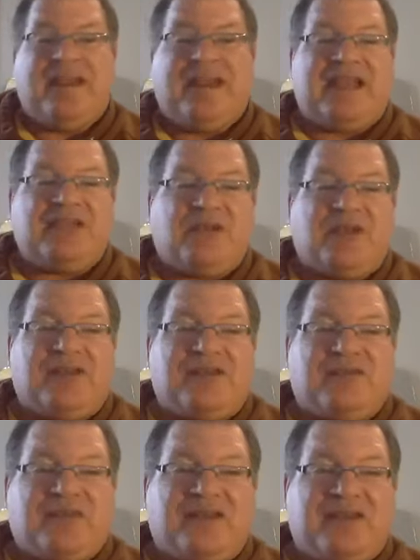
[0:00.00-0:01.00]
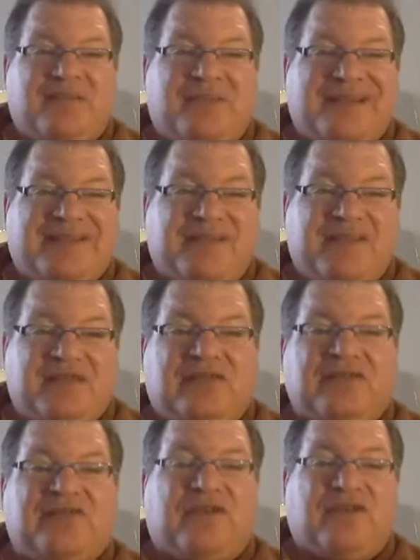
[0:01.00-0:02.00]
as well as one of the best
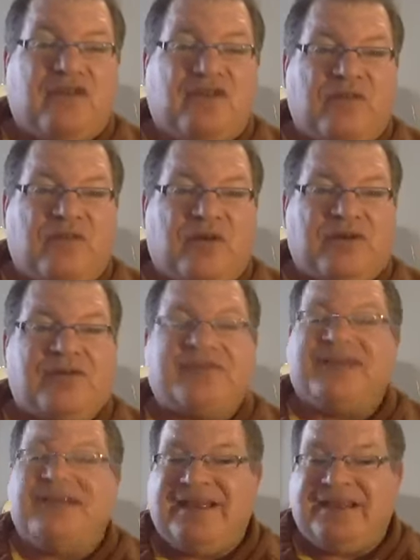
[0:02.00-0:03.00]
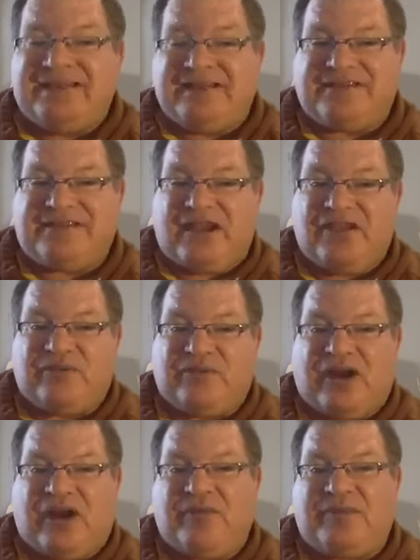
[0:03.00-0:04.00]
vehicles for homeowners to sell their
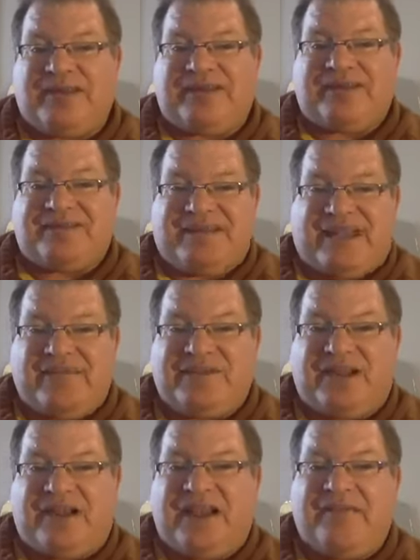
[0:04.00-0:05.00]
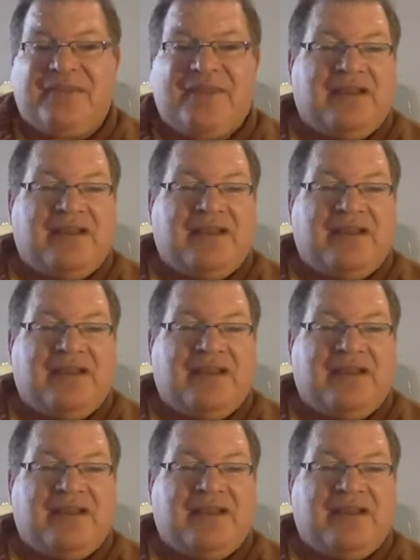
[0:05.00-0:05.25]
property at the same time.